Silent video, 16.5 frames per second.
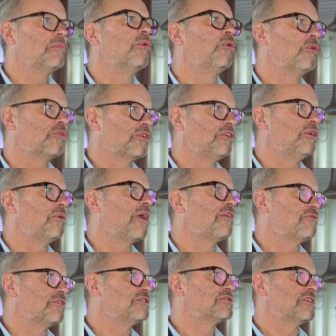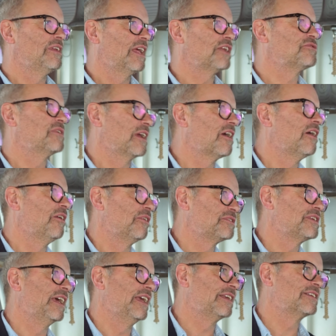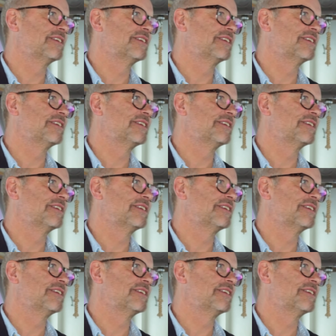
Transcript: bit more than your average electric car takes.